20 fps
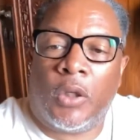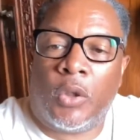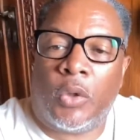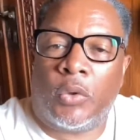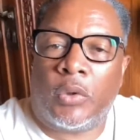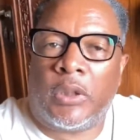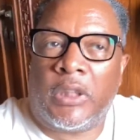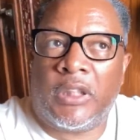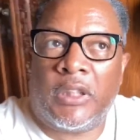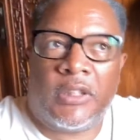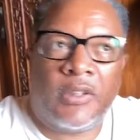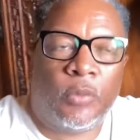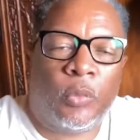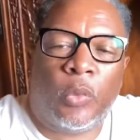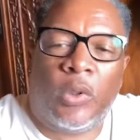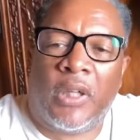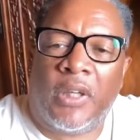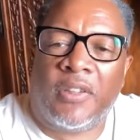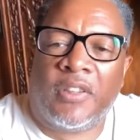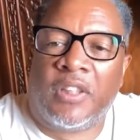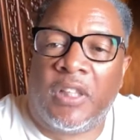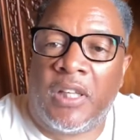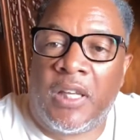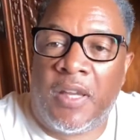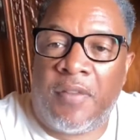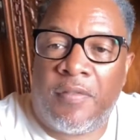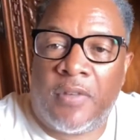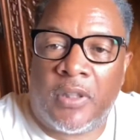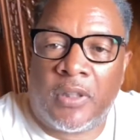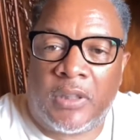Good
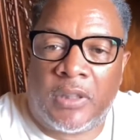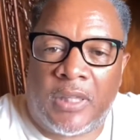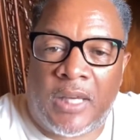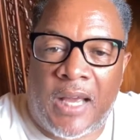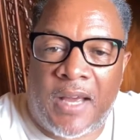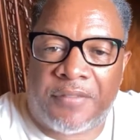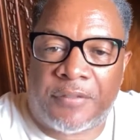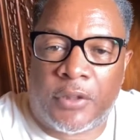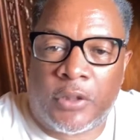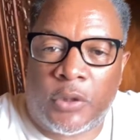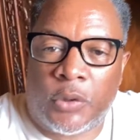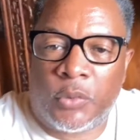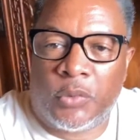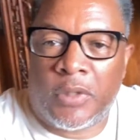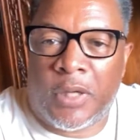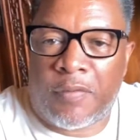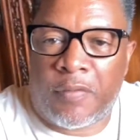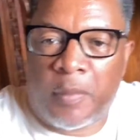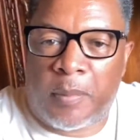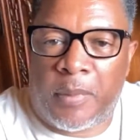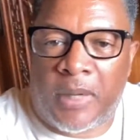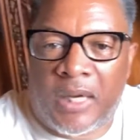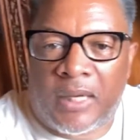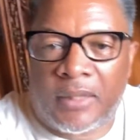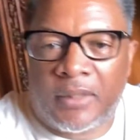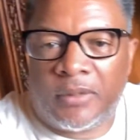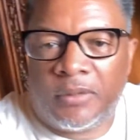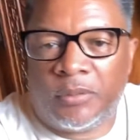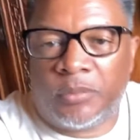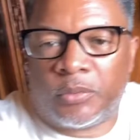evening, good afternoon,
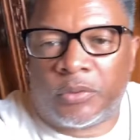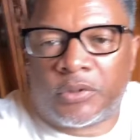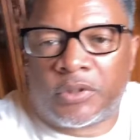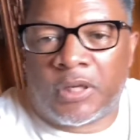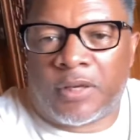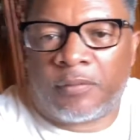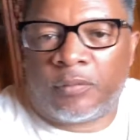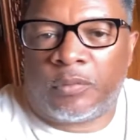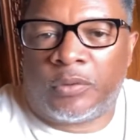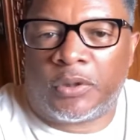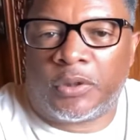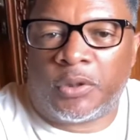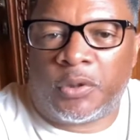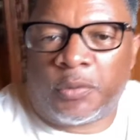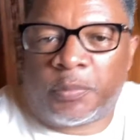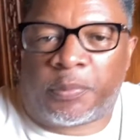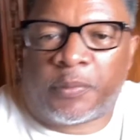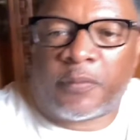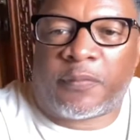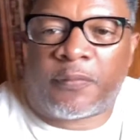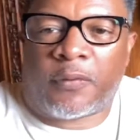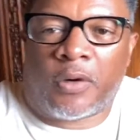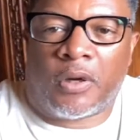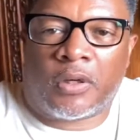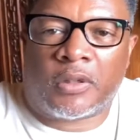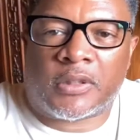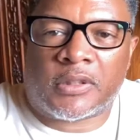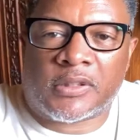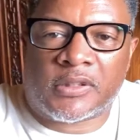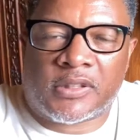everybody, whichever one you
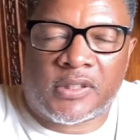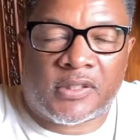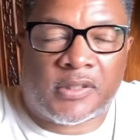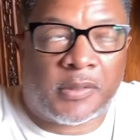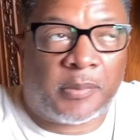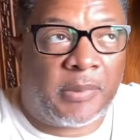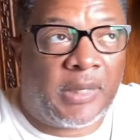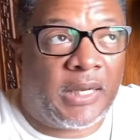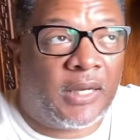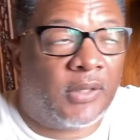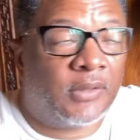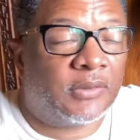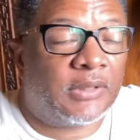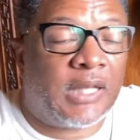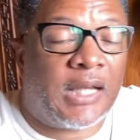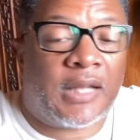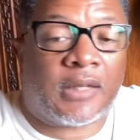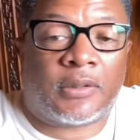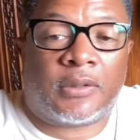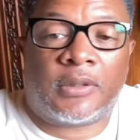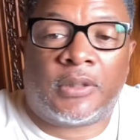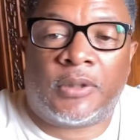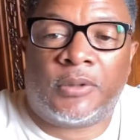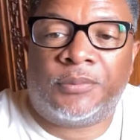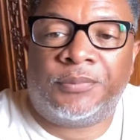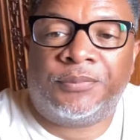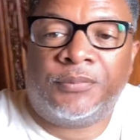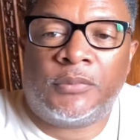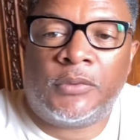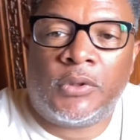prefer, because it's about, I don't know,
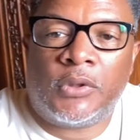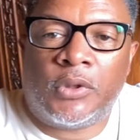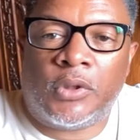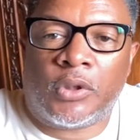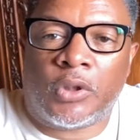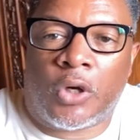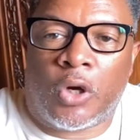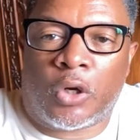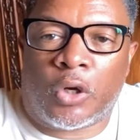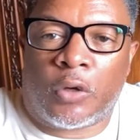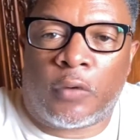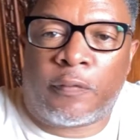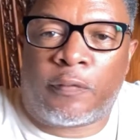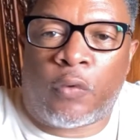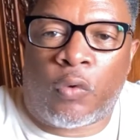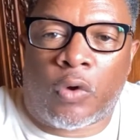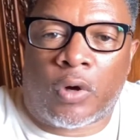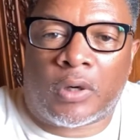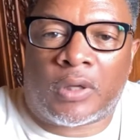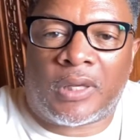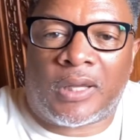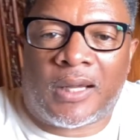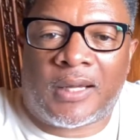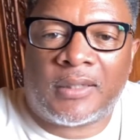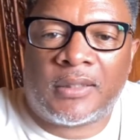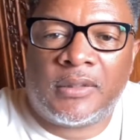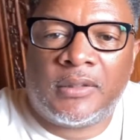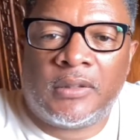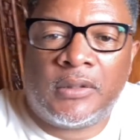going on 4 o'clock.